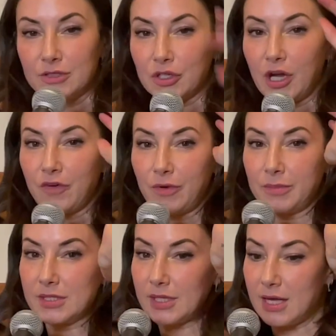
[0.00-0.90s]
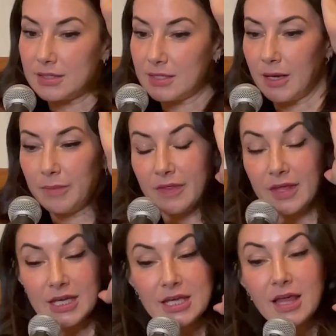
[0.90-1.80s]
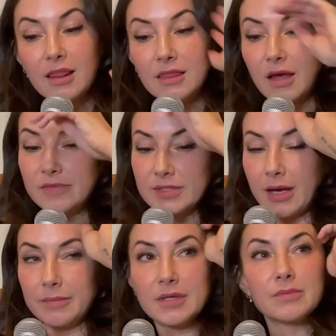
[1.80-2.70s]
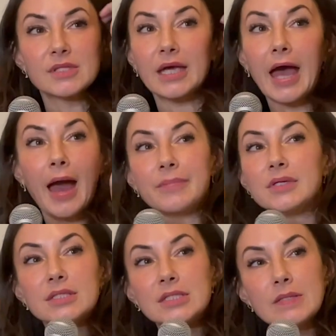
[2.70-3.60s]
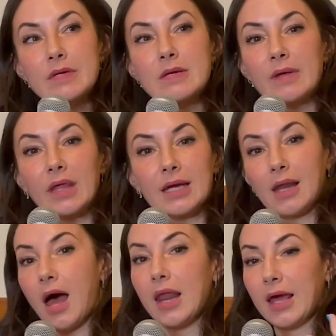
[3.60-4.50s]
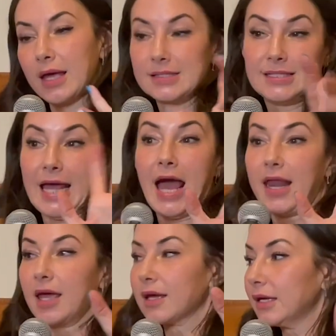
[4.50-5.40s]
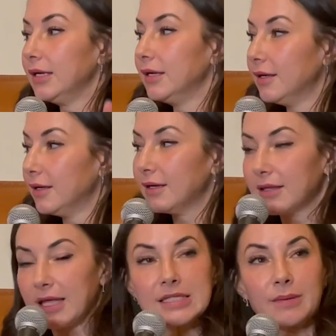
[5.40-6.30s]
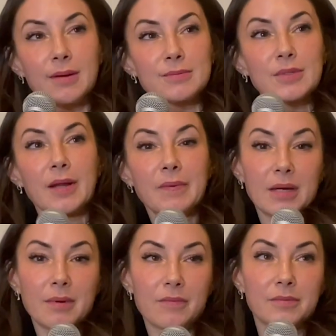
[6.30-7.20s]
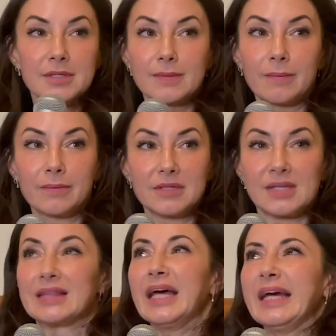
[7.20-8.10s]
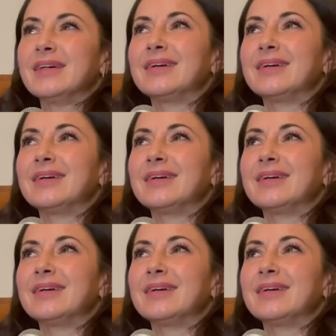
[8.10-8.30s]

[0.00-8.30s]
took care of him this last time, and he loves them. He was like happy to see me, but like not ecstatic. Like sometimes when I pick him up from these people, he's like, "Thank